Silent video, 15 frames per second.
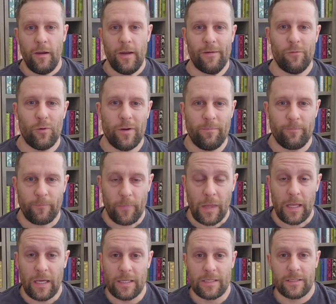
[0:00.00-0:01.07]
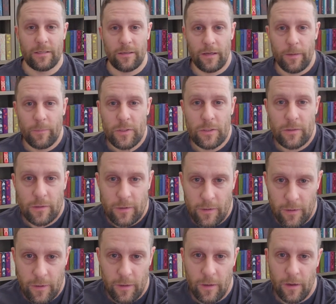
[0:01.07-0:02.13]
Hey everyone, it's time to
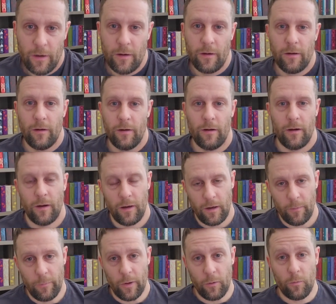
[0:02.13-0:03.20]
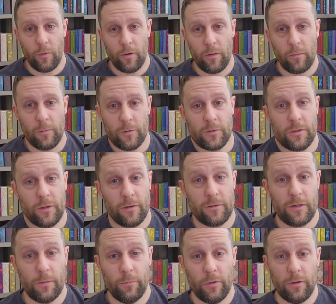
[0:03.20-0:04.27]
talk about one of the most
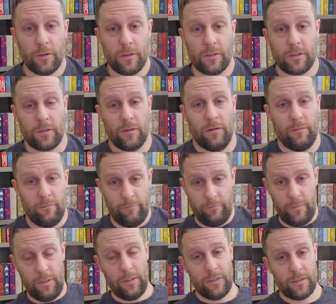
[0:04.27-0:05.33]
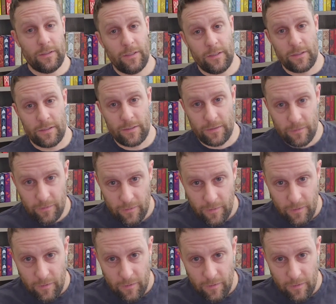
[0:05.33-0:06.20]
daunting books that exists,